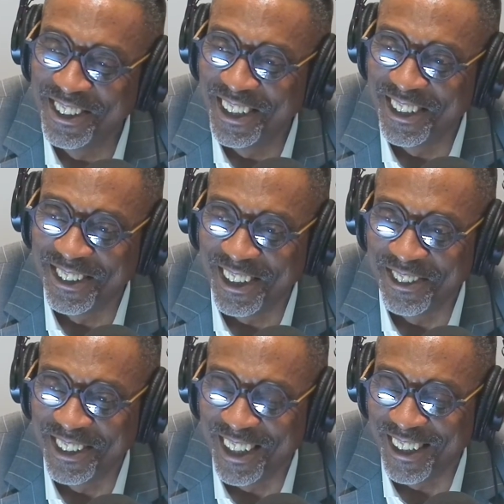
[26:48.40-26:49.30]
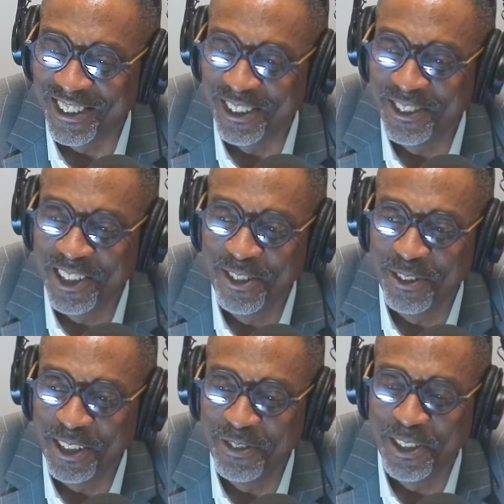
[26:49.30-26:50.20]
another subject now. So if you go
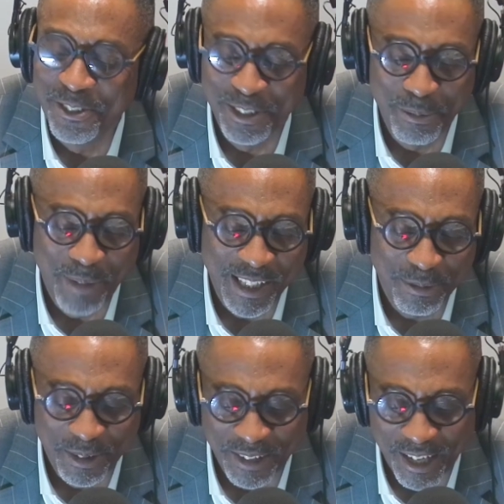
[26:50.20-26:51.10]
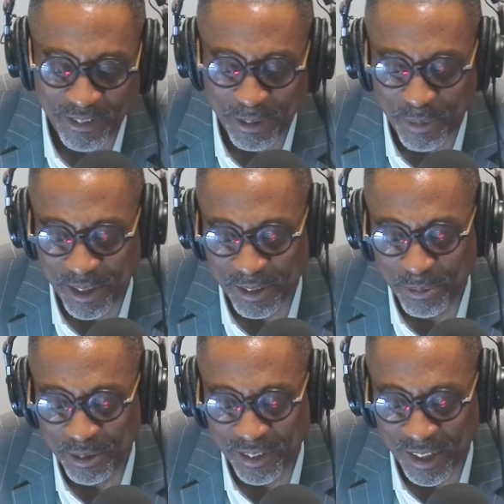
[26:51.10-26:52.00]
if you go to the basement of the African American
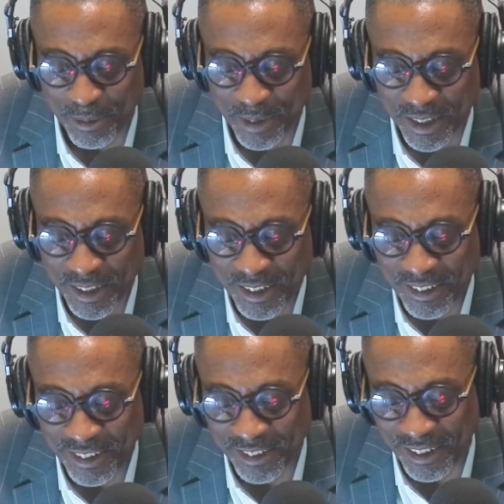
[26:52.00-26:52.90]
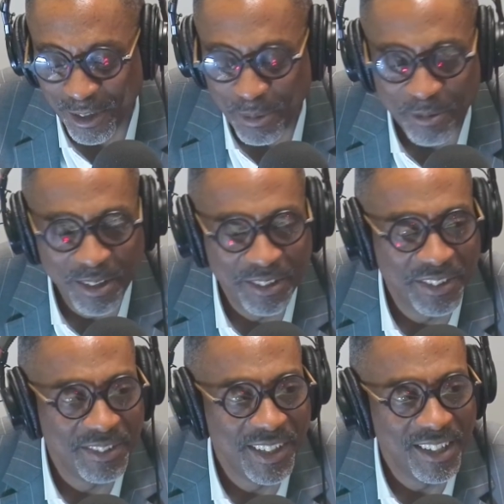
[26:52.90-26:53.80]
Museum, uh-huh. you'll see all my
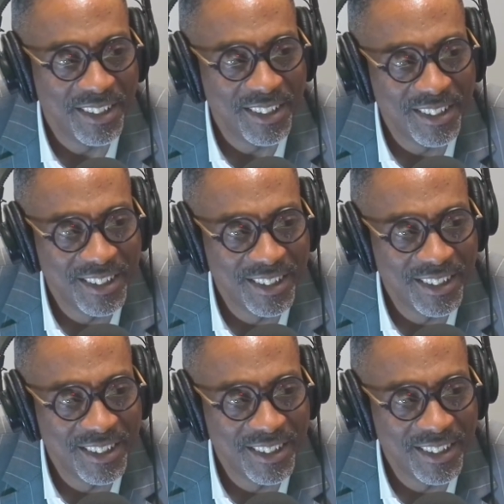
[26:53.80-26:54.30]
relatives down there.